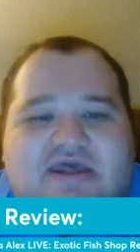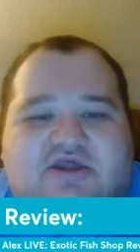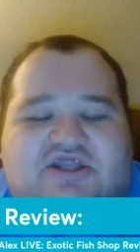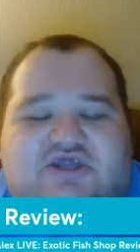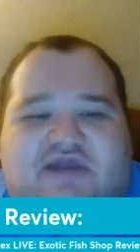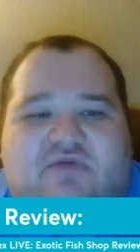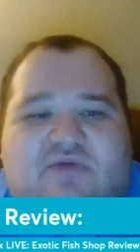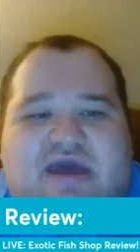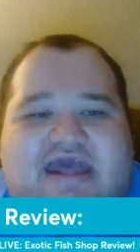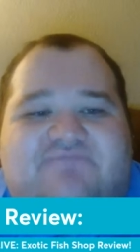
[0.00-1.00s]
So
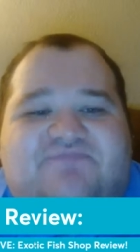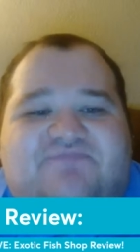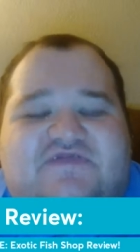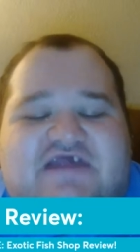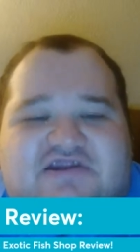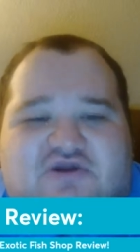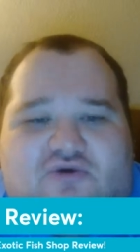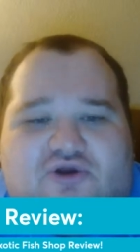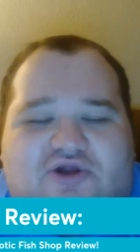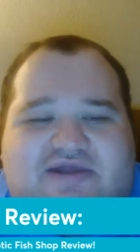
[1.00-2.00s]
anyway, this
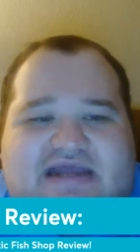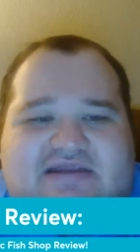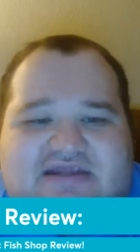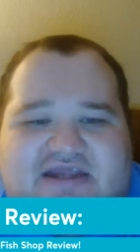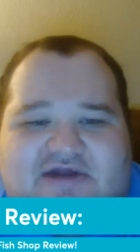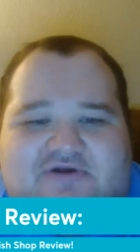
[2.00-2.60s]
order gets here,